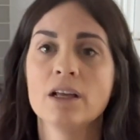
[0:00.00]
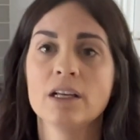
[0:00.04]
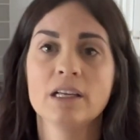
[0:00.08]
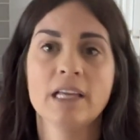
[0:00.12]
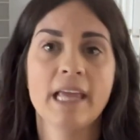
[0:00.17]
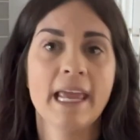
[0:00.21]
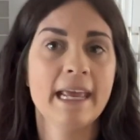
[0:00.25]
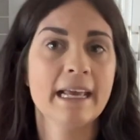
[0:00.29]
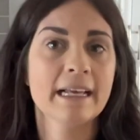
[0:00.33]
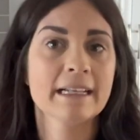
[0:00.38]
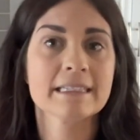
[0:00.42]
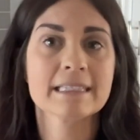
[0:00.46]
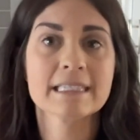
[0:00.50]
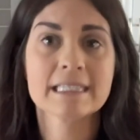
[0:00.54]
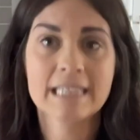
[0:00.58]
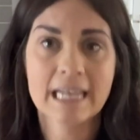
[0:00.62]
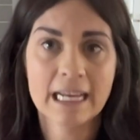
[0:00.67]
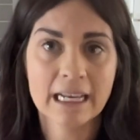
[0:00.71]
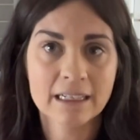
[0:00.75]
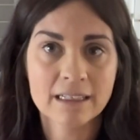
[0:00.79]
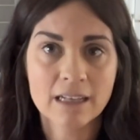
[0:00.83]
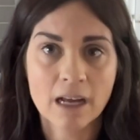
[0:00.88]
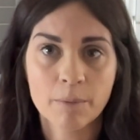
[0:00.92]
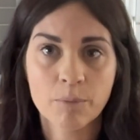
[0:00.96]
can't
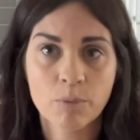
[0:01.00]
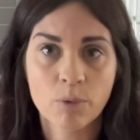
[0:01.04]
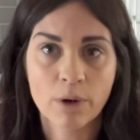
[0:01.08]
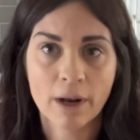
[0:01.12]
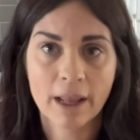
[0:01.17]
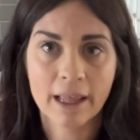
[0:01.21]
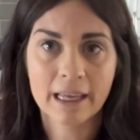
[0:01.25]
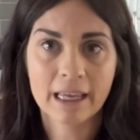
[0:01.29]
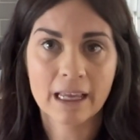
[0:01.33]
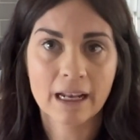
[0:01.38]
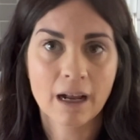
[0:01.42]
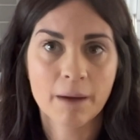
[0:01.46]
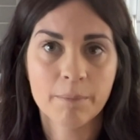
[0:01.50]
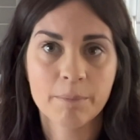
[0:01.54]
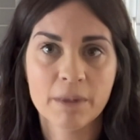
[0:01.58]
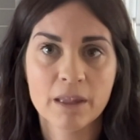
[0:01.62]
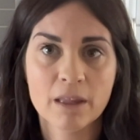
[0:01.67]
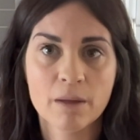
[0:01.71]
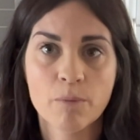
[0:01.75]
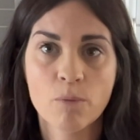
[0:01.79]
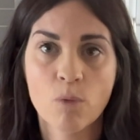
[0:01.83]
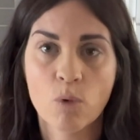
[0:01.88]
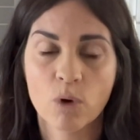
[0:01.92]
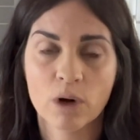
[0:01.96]
stand up when I get up in
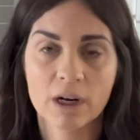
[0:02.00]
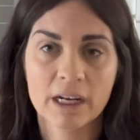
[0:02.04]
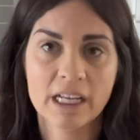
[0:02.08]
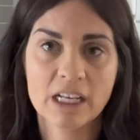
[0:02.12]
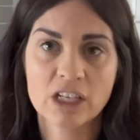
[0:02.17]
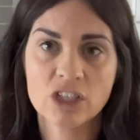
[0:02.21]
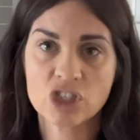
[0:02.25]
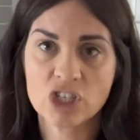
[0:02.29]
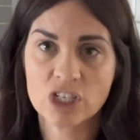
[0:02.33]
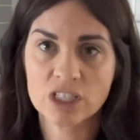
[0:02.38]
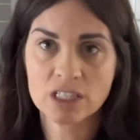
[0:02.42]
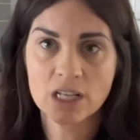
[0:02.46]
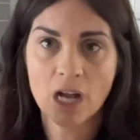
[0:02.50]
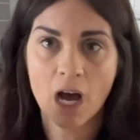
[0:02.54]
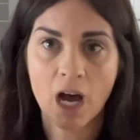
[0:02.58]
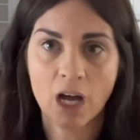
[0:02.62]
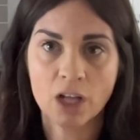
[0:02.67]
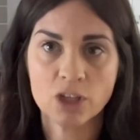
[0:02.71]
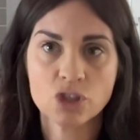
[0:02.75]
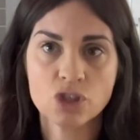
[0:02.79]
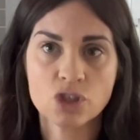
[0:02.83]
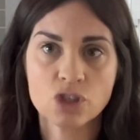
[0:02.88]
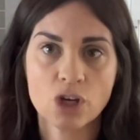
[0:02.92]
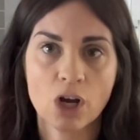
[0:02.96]
the morning, just
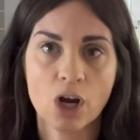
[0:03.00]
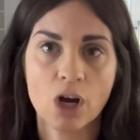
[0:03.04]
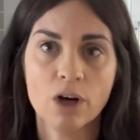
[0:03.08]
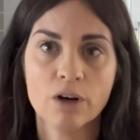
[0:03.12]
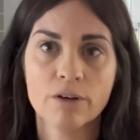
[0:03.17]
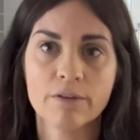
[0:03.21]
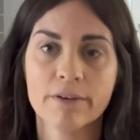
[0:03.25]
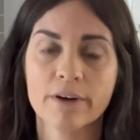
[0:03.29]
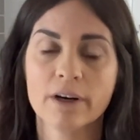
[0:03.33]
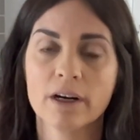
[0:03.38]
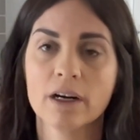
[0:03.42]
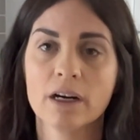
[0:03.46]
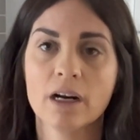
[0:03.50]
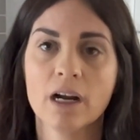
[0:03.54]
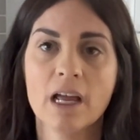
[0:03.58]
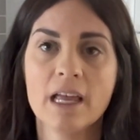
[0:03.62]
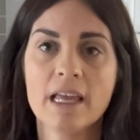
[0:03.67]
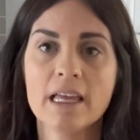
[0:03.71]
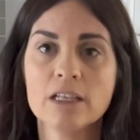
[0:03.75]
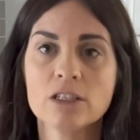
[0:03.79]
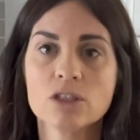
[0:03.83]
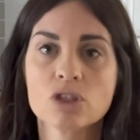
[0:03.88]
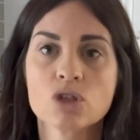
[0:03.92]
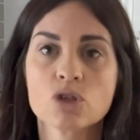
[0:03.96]
hunched over,
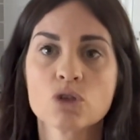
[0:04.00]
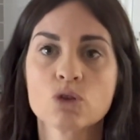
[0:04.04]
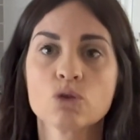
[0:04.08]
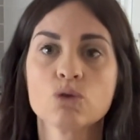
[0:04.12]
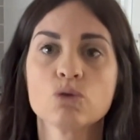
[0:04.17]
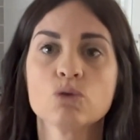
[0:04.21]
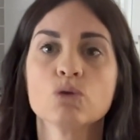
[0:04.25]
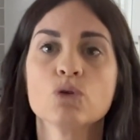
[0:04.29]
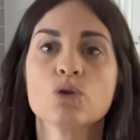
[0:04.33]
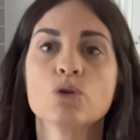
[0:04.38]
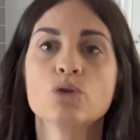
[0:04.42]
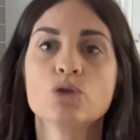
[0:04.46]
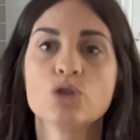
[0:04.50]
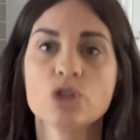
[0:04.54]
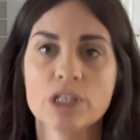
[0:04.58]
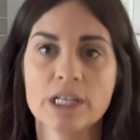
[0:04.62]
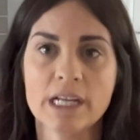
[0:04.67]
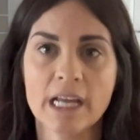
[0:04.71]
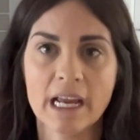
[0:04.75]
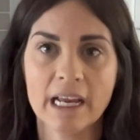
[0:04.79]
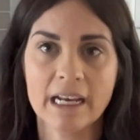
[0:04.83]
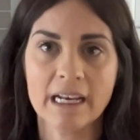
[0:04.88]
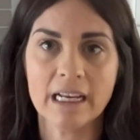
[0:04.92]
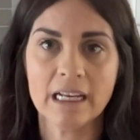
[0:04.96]

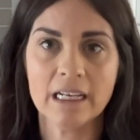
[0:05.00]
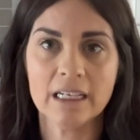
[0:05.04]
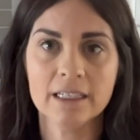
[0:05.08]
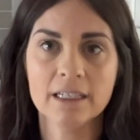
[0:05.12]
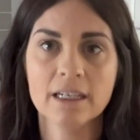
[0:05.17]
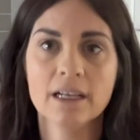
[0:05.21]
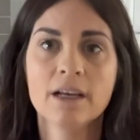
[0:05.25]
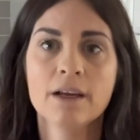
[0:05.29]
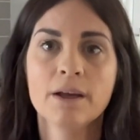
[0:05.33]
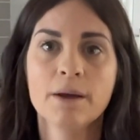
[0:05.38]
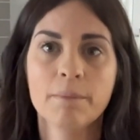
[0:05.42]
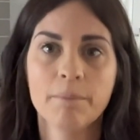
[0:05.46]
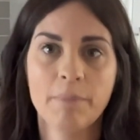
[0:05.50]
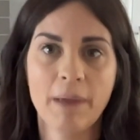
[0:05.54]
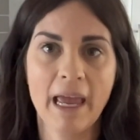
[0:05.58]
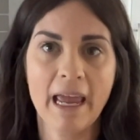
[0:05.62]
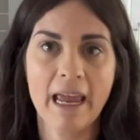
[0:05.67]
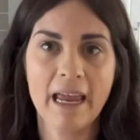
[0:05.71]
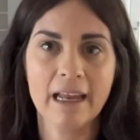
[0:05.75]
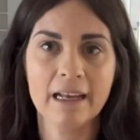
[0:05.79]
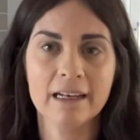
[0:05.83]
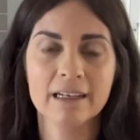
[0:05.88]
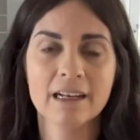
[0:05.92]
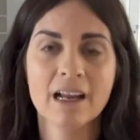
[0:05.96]
excruciating
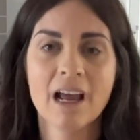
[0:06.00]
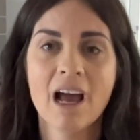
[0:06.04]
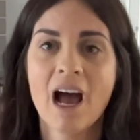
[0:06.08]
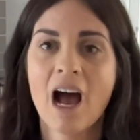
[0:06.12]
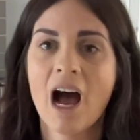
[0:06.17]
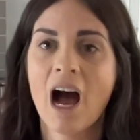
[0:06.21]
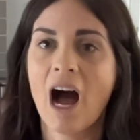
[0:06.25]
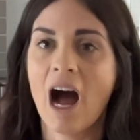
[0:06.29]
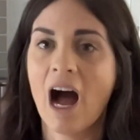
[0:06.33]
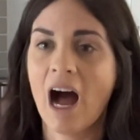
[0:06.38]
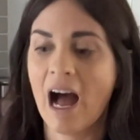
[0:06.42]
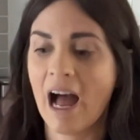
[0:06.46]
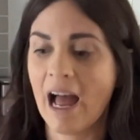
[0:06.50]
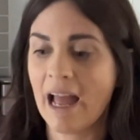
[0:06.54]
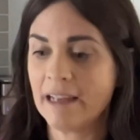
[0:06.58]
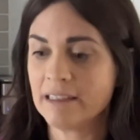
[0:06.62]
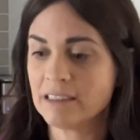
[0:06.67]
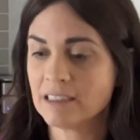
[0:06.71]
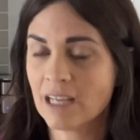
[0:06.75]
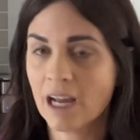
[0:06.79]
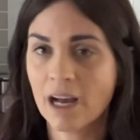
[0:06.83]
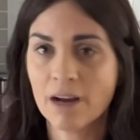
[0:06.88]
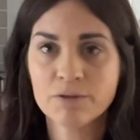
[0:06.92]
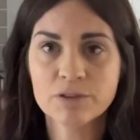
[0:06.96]
pain. I
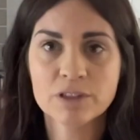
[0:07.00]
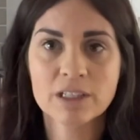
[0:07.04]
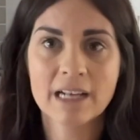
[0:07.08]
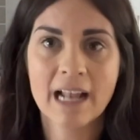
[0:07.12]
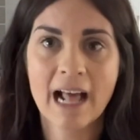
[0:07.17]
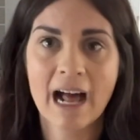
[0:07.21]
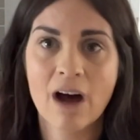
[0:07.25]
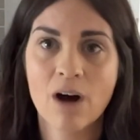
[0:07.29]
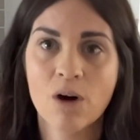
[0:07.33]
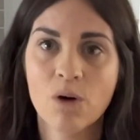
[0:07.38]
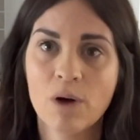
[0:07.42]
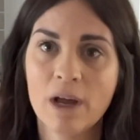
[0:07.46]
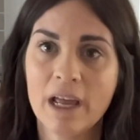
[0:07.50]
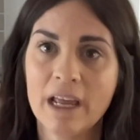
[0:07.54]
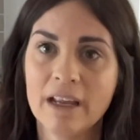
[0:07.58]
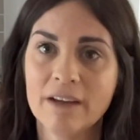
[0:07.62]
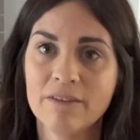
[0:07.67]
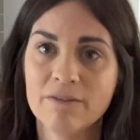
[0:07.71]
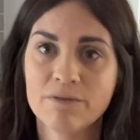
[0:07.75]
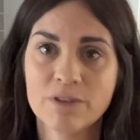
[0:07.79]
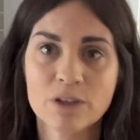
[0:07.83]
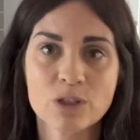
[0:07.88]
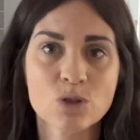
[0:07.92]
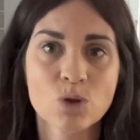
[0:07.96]
toughed it out
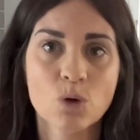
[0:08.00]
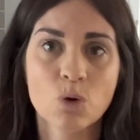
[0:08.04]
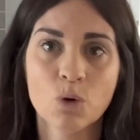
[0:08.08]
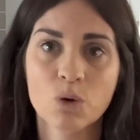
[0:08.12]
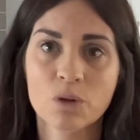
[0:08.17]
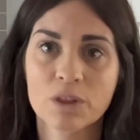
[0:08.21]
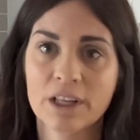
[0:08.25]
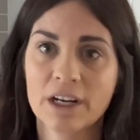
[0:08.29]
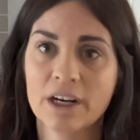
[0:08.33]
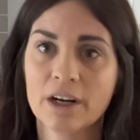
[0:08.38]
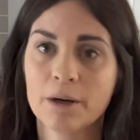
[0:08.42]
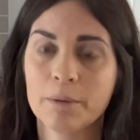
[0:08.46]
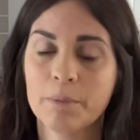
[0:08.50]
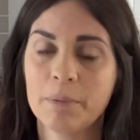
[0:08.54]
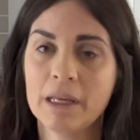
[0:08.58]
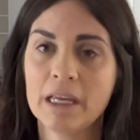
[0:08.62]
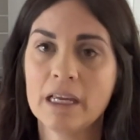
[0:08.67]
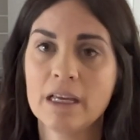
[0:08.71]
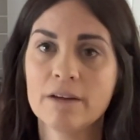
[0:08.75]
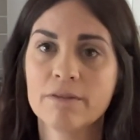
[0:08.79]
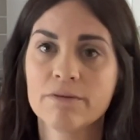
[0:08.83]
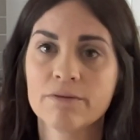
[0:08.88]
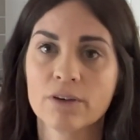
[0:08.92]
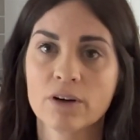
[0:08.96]
in physical
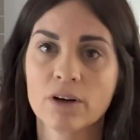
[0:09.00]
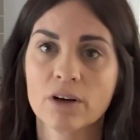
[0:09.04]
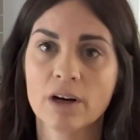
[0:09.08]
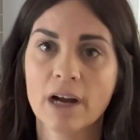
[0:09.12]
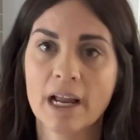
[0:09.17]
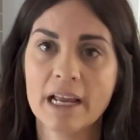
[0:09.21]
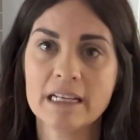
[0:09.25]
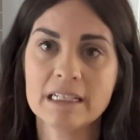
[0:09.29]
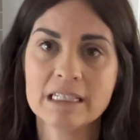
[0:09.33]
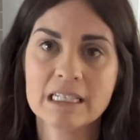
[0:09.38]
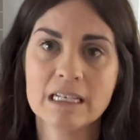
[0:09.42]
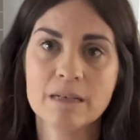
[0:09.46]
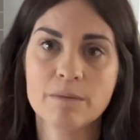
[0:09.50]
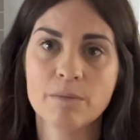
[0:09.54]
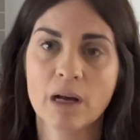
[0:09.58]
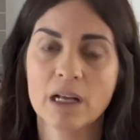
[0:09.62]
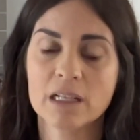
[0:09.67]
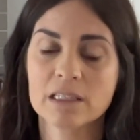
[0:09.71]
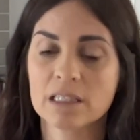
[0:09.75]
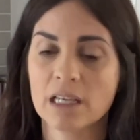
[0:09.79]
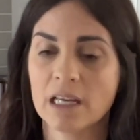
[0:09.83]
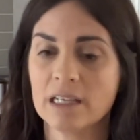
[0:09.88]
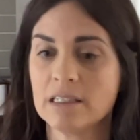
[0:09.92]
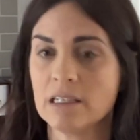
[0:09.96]
therapy for 18
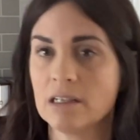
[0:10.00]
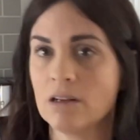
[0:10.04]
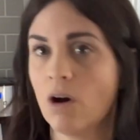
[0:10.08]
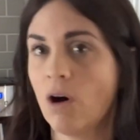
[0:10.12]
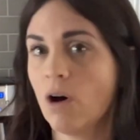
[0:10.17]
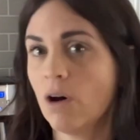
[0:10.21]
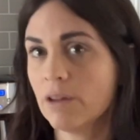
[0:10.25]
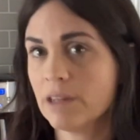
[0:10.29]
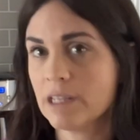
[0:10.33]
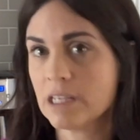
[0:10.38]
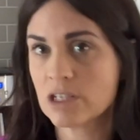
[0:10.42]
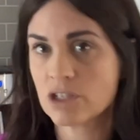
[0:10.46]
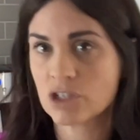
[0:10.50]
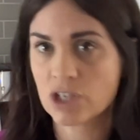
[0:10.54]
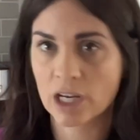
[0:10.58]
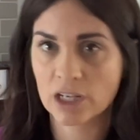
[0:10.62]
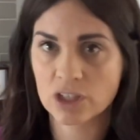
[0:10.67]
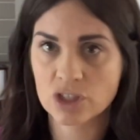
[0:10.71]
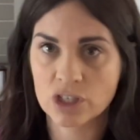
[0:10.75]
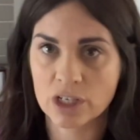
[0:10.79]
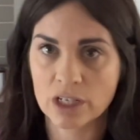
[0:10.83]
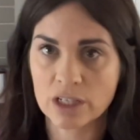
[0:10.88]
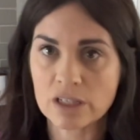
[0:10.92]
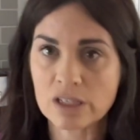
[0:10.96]
months. I did all the
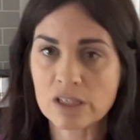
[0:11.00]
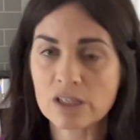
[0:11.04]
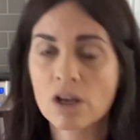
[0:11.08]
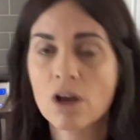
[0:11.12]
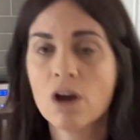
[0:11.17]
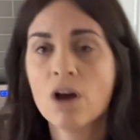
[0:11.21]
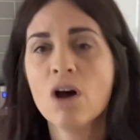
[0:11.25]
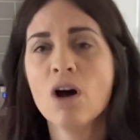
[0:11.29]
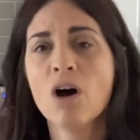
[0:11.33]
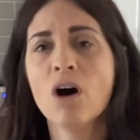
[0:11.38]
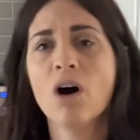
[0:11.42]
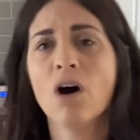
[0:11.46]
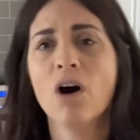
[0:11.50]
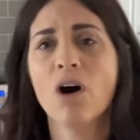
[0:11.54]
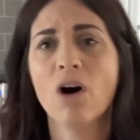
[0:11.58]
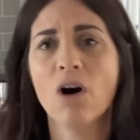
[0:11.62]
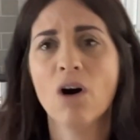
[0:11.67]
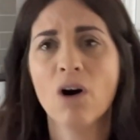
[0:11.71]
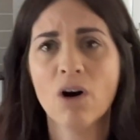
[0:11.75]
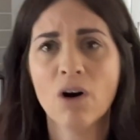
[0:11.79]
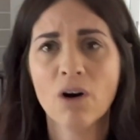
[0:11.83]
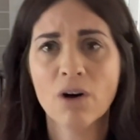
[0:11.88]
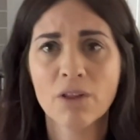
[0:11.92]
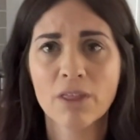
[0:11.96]
injections,
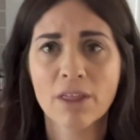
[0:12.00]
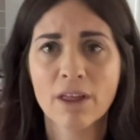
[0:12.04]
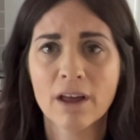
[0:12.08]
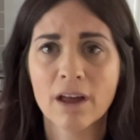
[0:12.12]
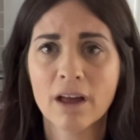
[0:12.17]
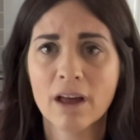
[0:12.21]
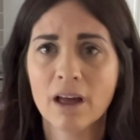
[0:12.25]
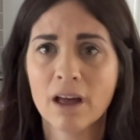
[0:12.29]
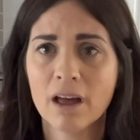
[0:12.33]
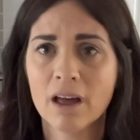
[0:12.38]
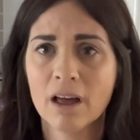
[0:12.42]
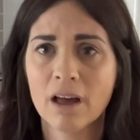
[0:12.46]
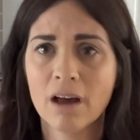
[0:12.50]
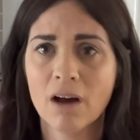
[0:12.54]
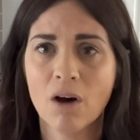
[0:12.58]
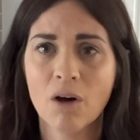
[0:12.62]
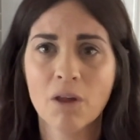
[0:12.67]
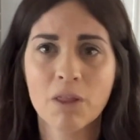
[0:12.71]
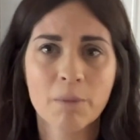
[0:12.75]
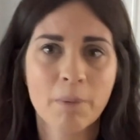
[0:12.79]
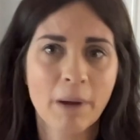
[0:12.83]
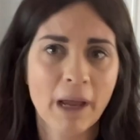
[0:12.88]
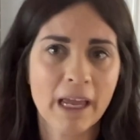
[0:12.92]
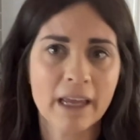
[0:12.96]
all the
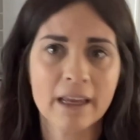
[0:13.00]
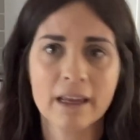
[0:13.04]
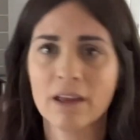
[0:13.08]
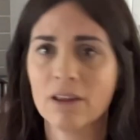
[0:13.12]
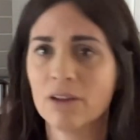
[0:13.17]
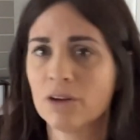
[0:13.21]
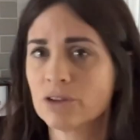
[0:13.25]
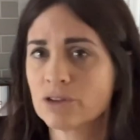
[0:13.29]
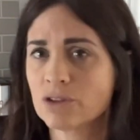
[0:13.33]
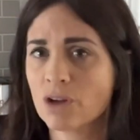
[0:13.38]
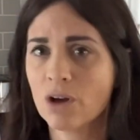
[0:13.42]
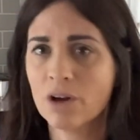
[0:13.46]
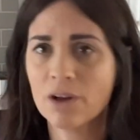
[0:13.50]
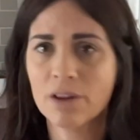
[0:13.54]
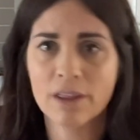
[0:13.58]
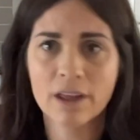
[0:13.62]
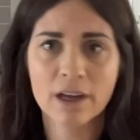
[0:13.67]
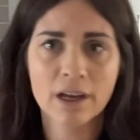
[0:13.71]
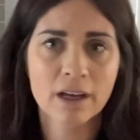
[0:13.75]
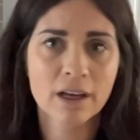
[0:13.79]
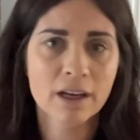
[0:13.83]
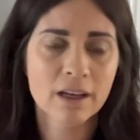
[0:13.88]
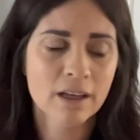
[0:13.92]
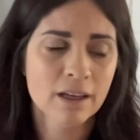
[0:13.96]
painkillers, all
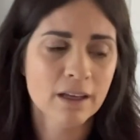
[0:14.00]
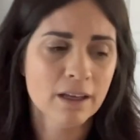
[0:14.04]
the